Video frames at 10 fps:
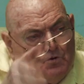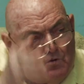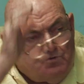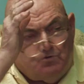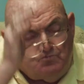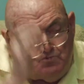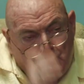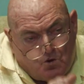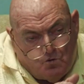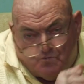though you
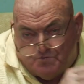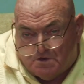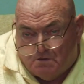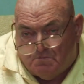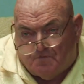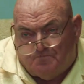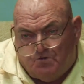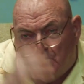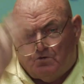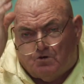know them, if
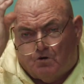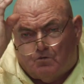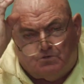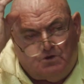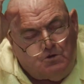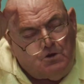you don't